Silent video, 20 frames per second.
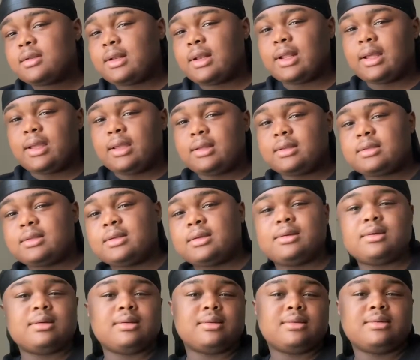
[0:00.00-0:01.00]
like
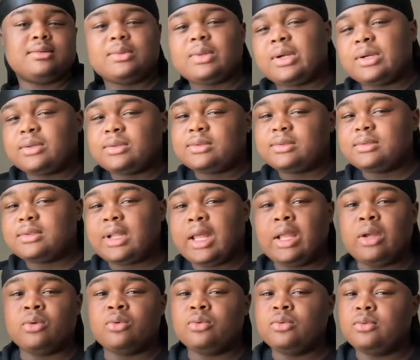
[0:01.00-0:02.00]
the
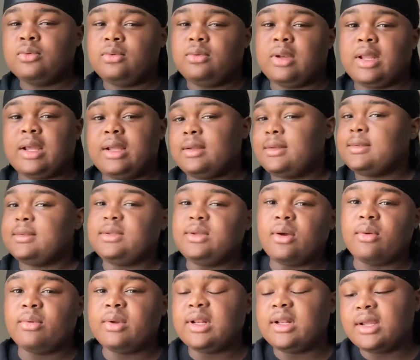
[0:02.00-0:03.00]
ooh, like you
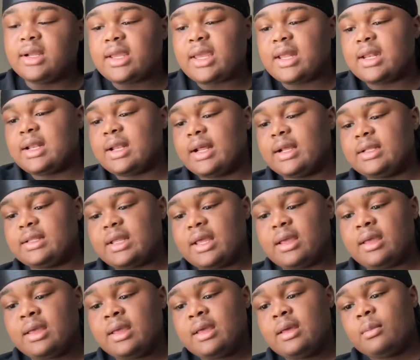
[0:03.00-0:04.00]
don't really look at it like that.